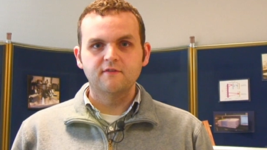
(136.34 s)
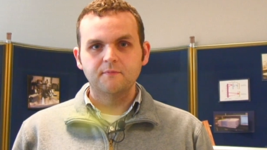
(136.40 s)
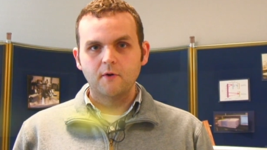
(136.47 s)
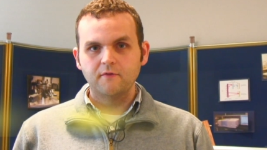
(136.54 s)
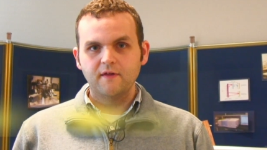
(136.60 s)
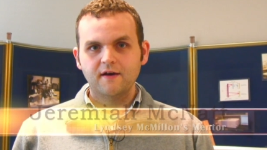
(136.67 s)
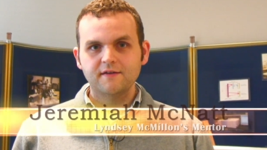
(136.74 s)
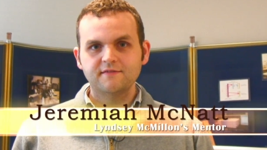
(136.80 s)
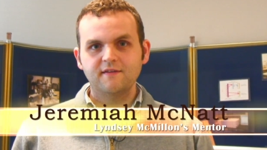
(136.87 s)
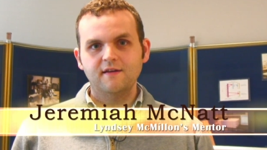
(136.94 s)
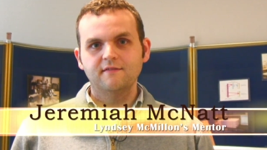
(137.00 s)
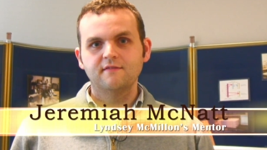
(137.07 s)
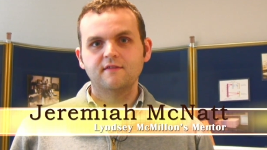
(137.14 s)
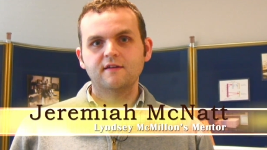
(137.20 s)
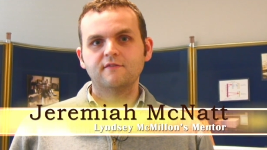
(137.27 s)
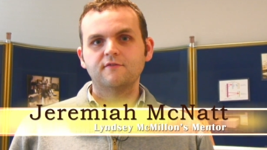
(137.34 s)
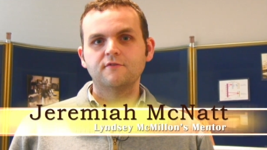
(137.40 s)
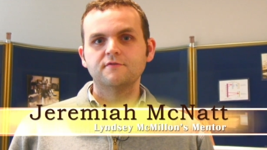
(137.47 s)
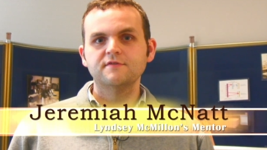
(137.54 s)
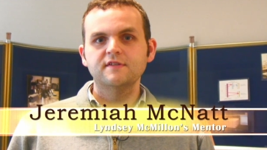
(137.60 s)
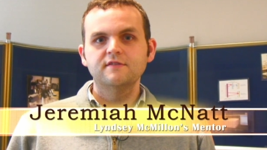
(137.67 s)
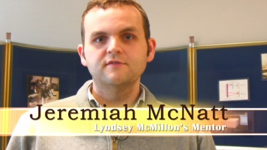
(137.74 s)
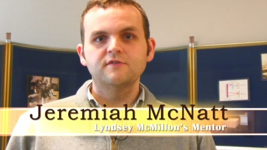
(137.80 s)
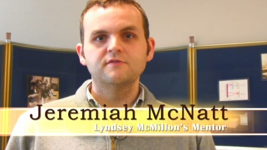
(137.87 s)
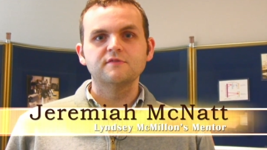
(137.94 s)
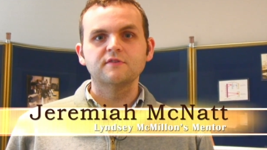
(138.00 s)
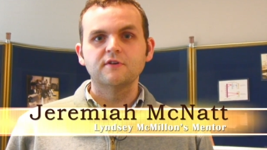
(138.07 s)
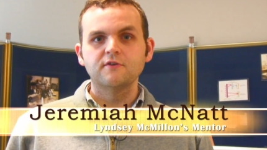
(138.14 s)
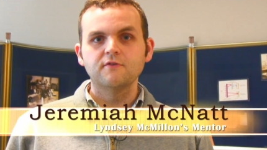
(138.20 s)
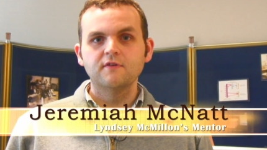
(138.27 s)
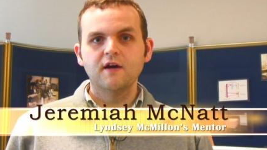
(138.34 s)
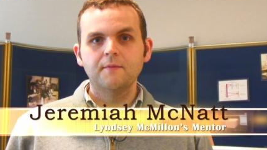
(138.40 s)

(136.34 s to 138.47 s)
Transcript: to both us and to the interns. The interns learn